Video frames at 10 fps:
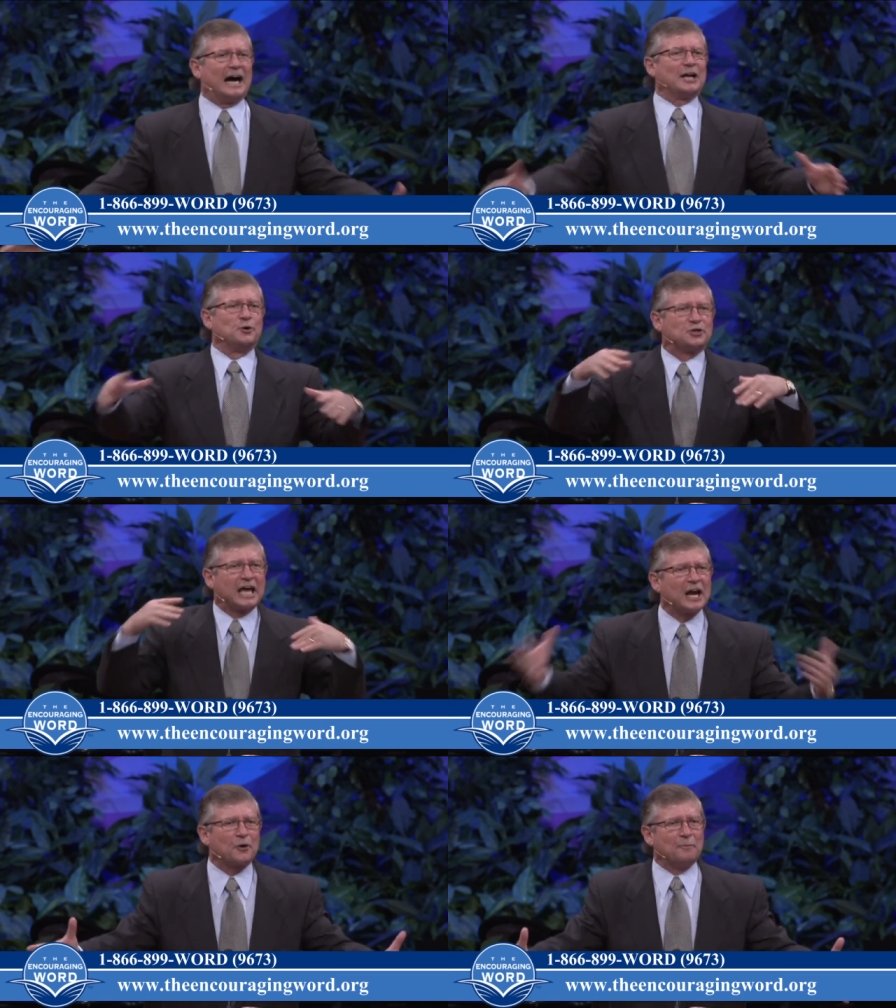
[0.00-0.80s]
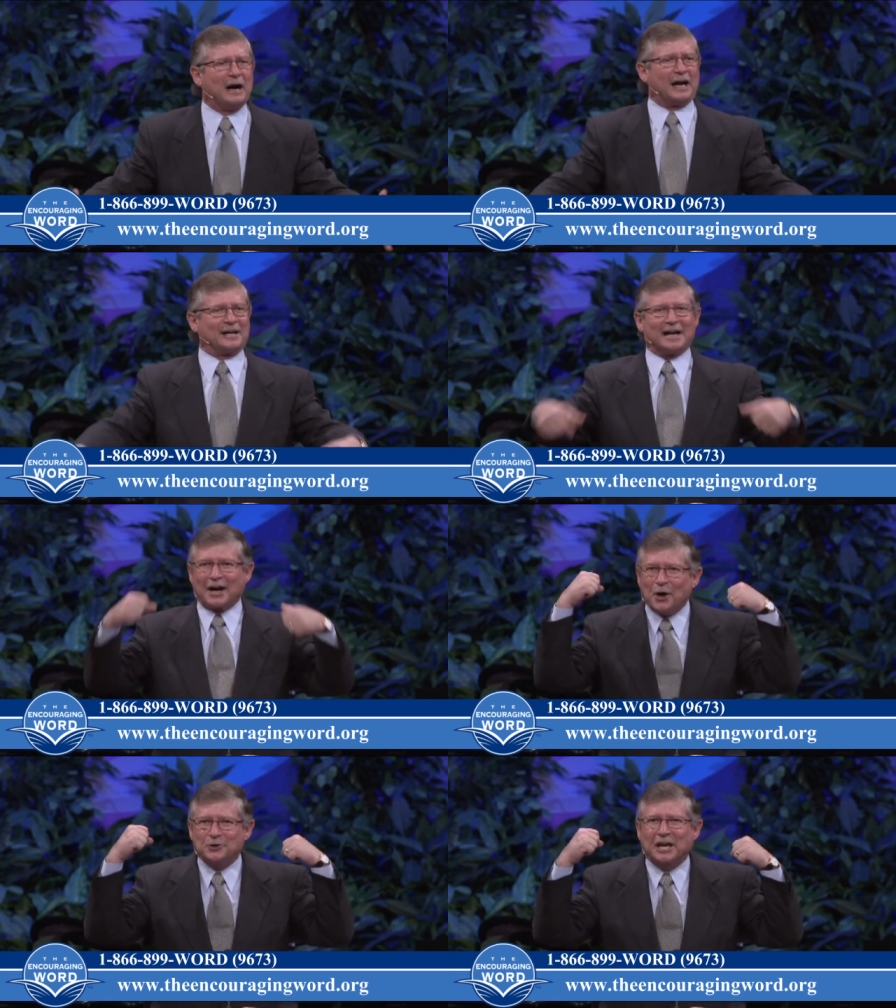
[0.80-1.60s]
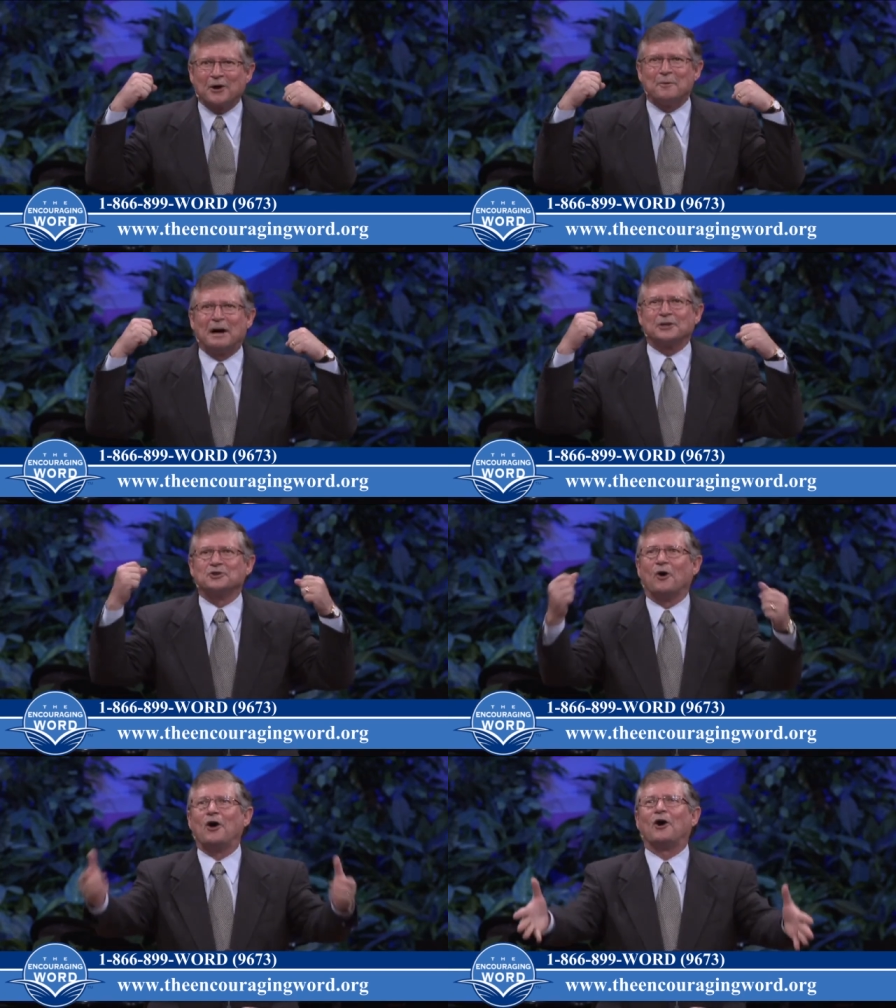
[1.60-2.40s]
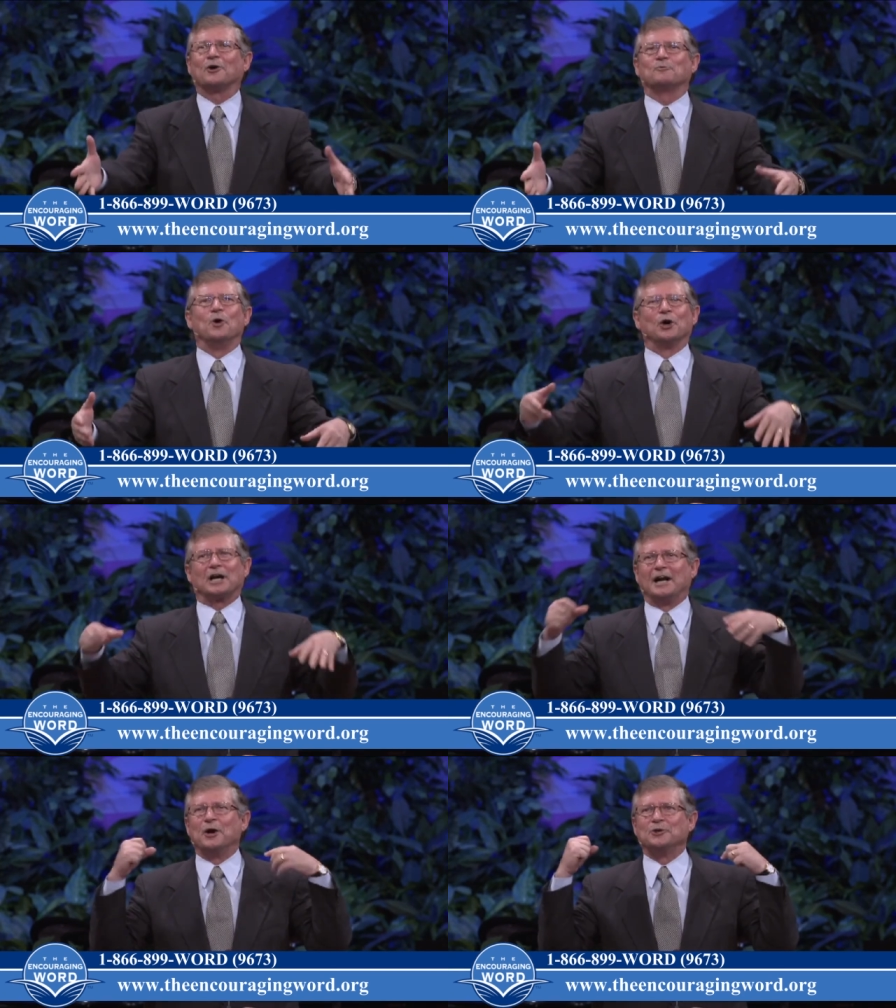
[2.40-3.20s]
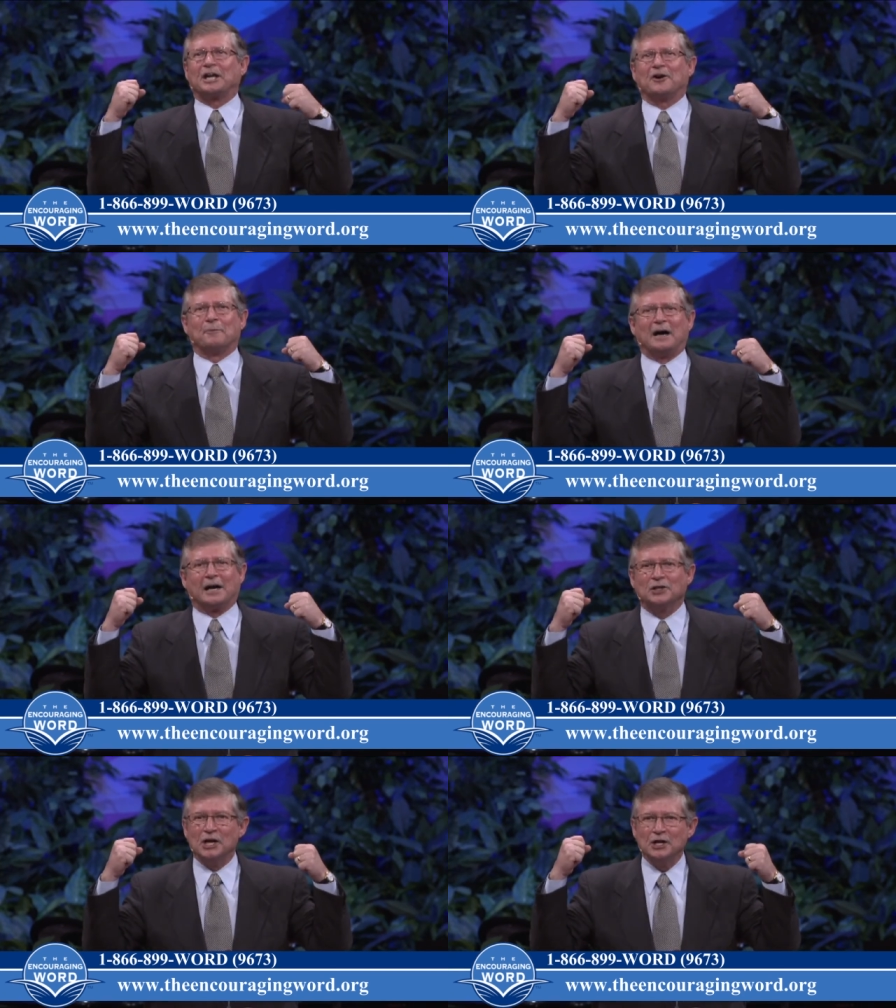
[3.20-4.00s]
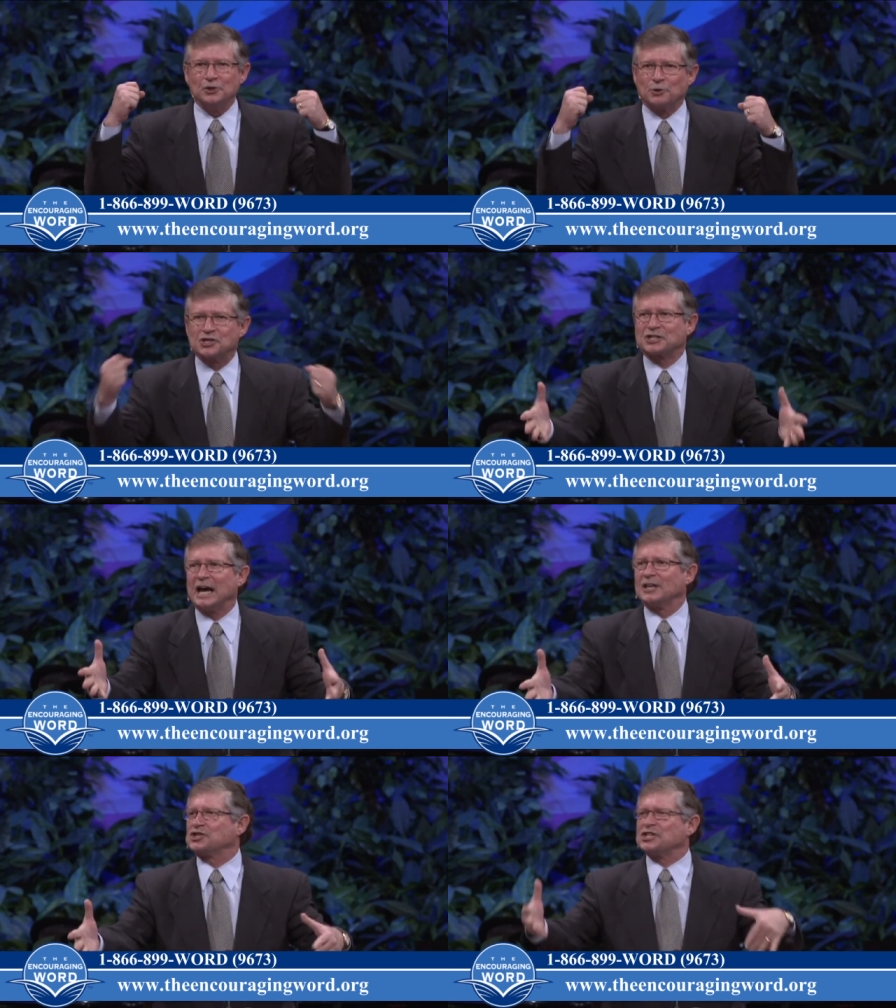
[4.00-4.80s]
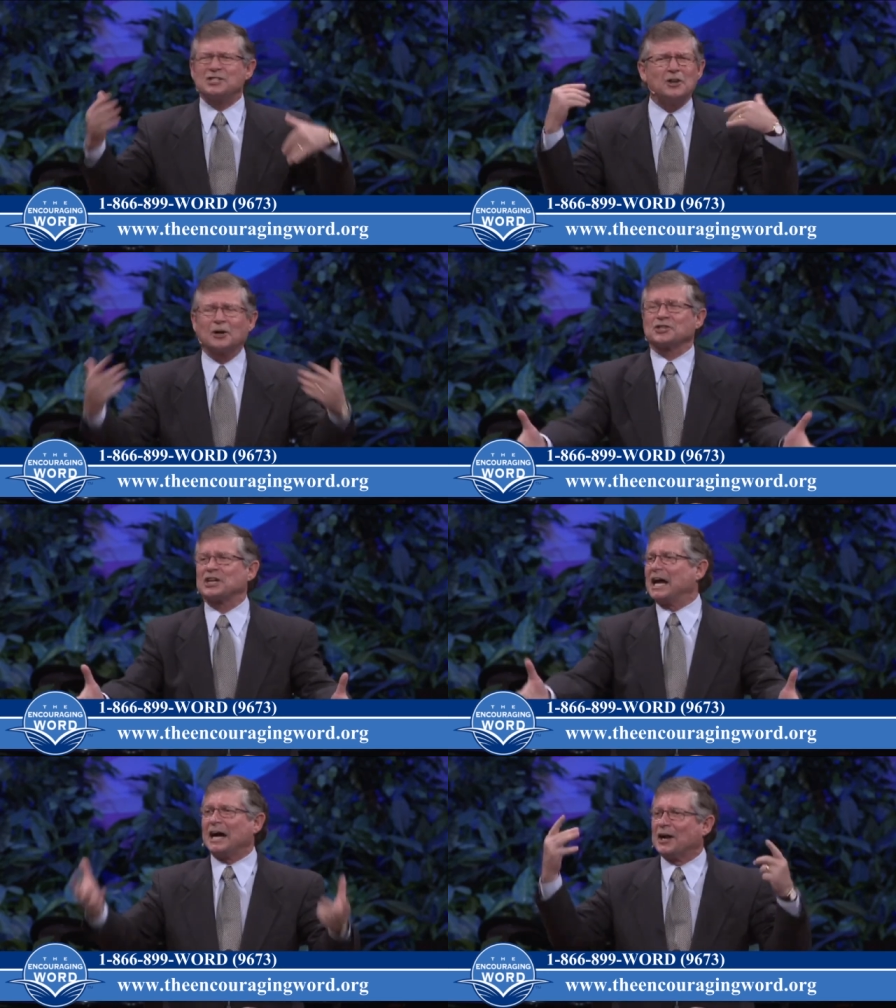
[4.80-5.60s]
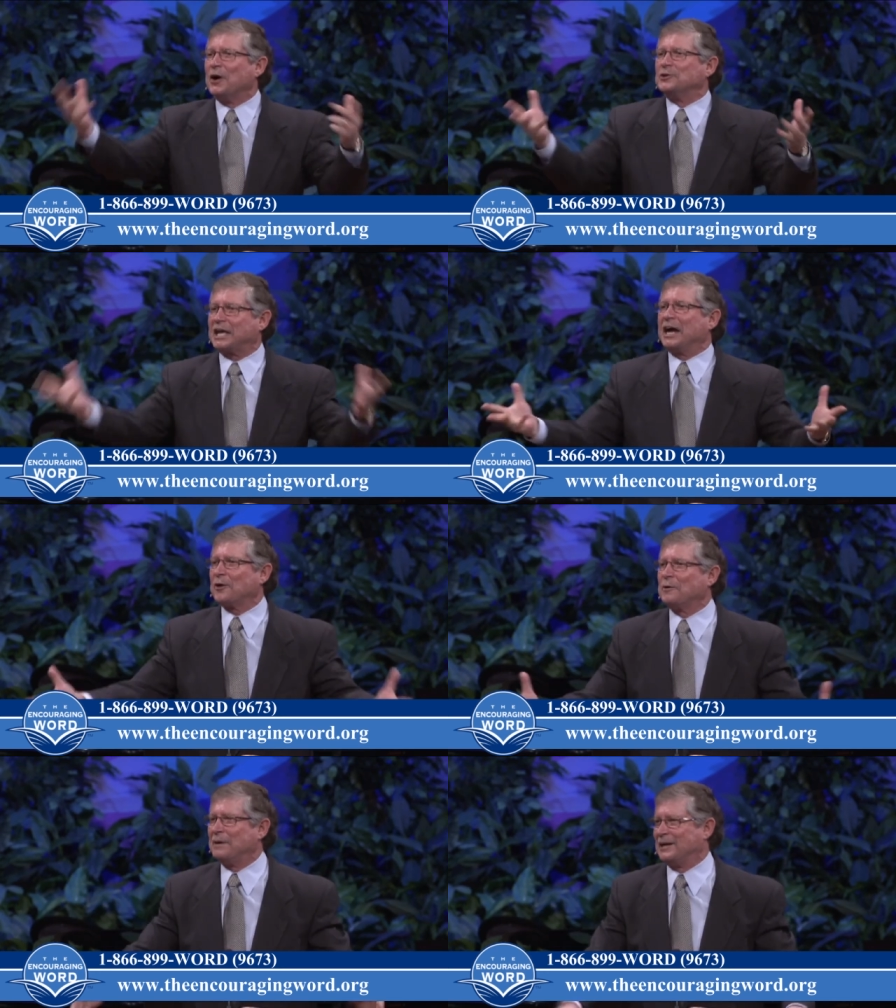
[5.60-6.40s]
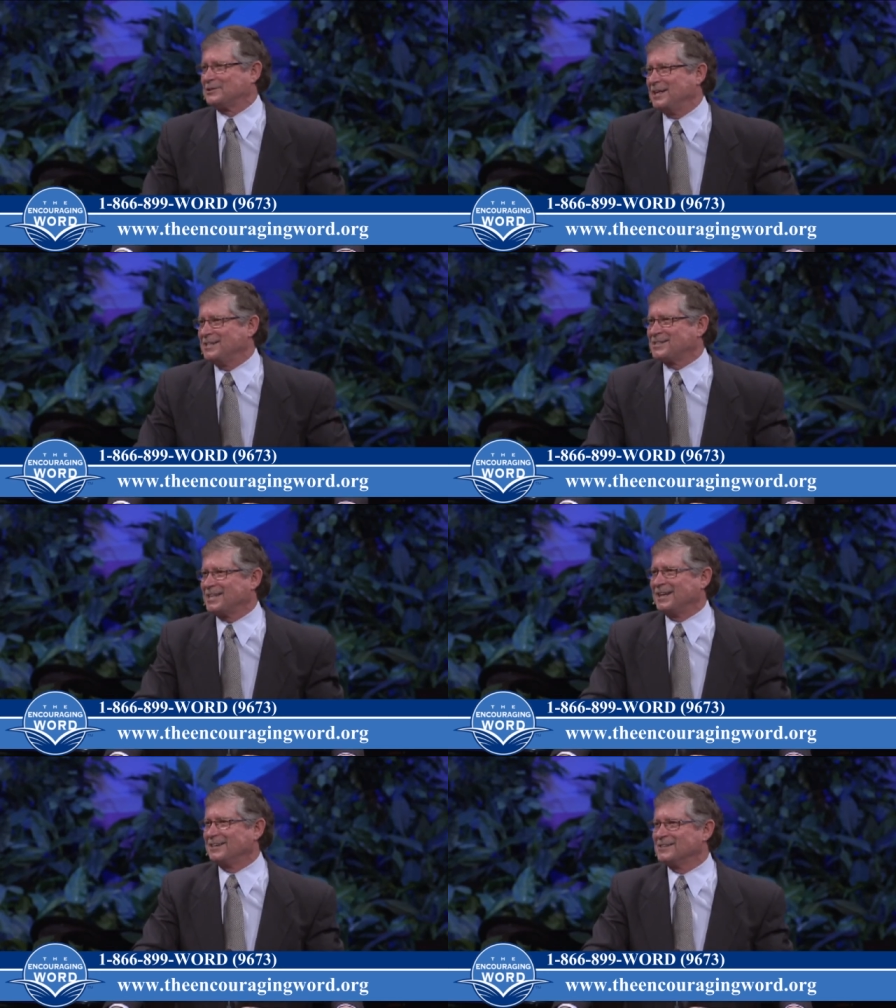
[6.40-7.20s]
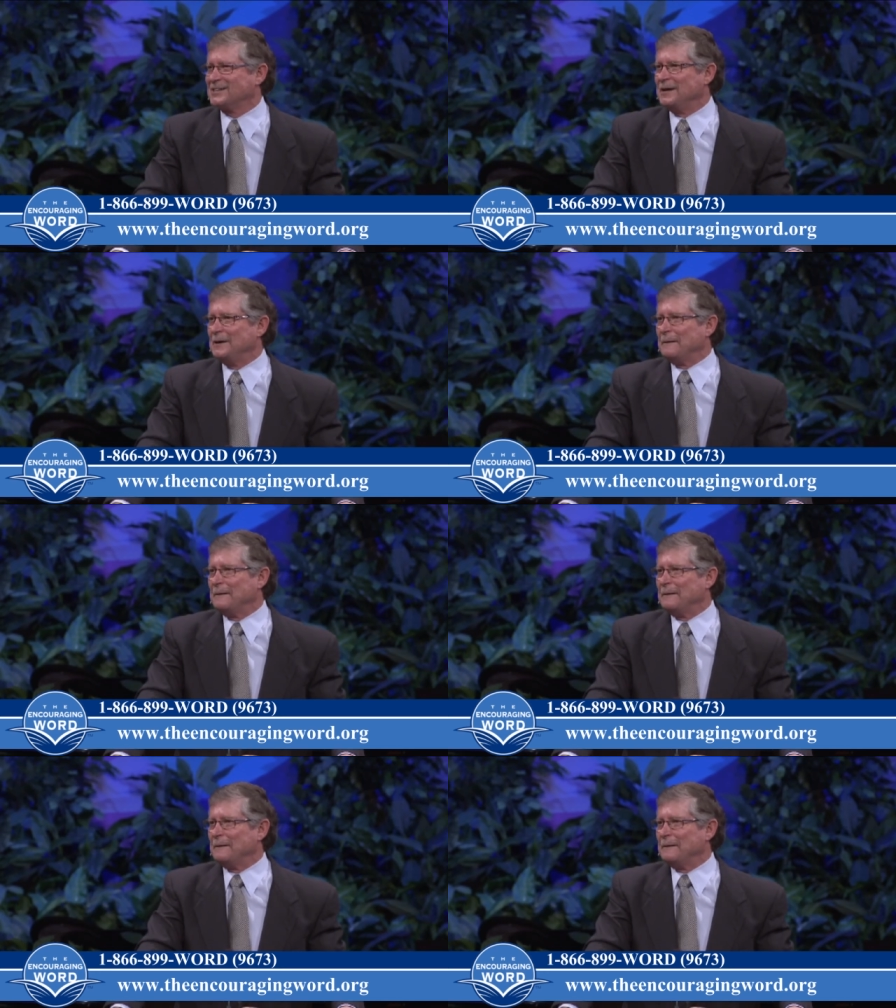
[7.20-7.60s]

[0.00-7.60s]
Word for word: I don't care about it. I don't care about your hard work. I don't care about your status. She's not saying, I don't care about these things.